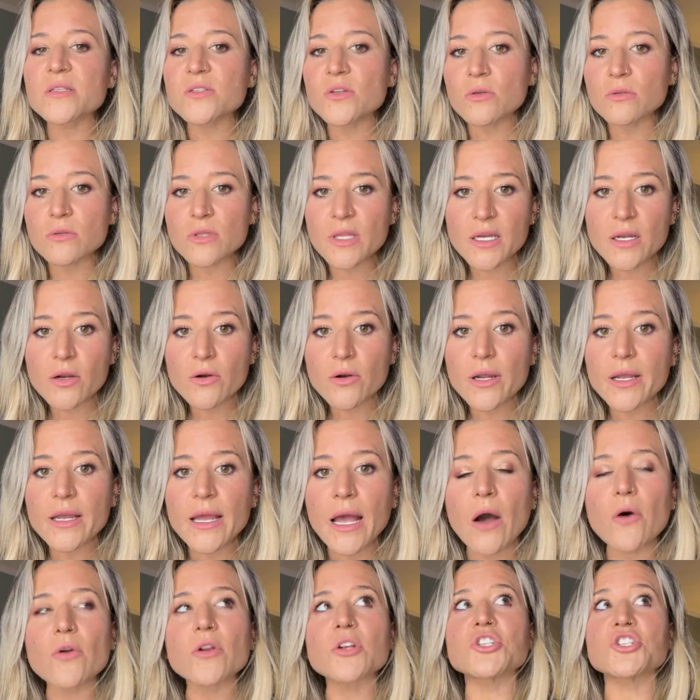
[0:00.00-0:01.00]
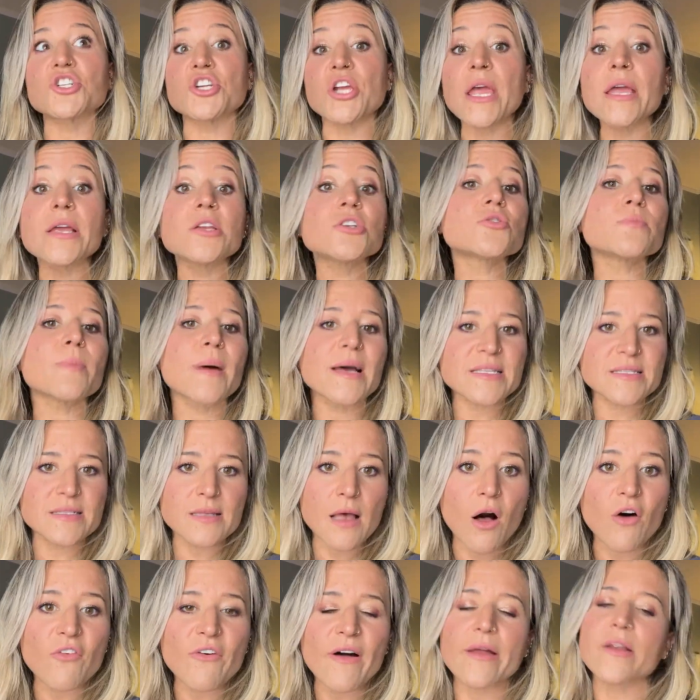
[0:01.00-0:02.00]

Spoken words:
are lingering, how to change myself,